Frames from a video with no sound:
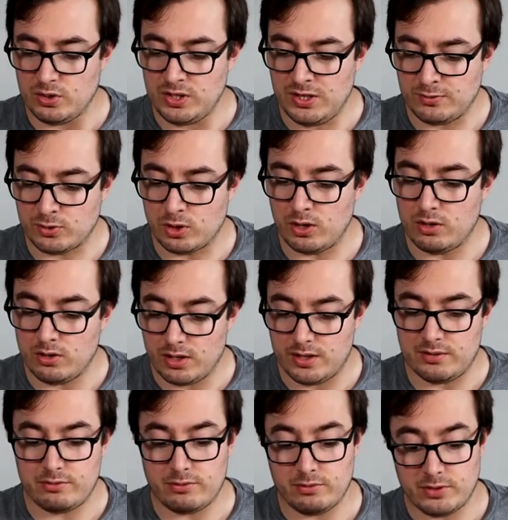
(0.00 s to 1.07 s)
You've got
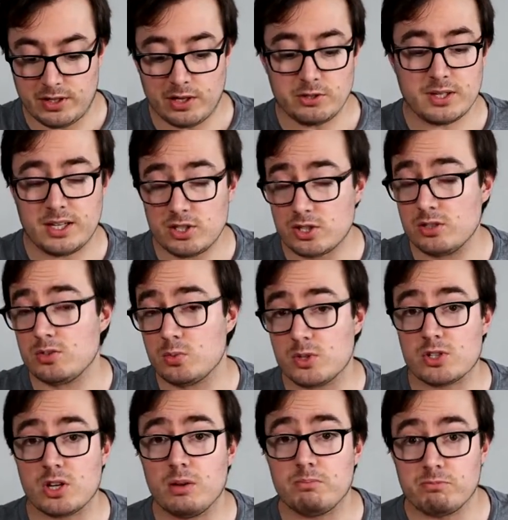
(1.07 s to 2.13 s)
the locations,
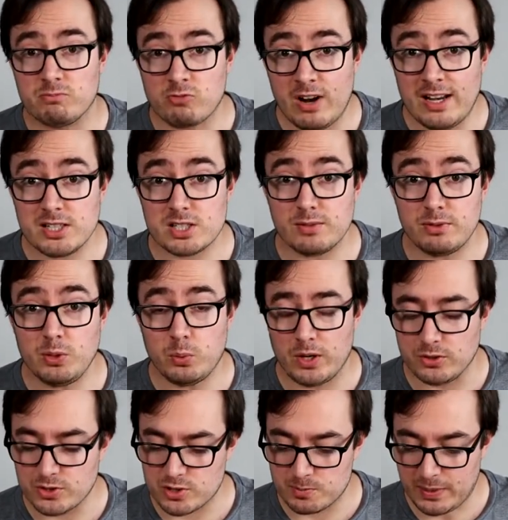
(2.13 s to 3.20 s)
which are relatively
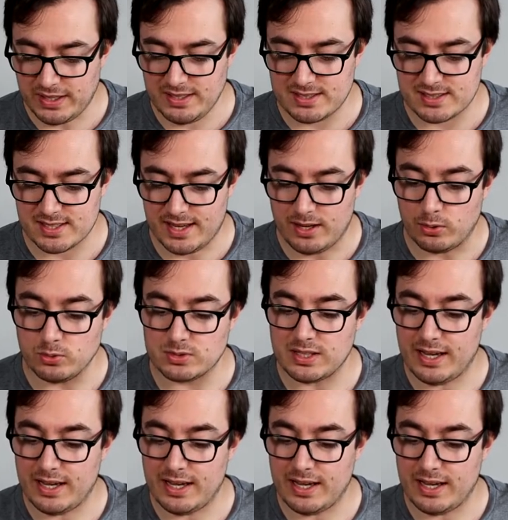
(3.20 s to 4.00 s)
well spaced out,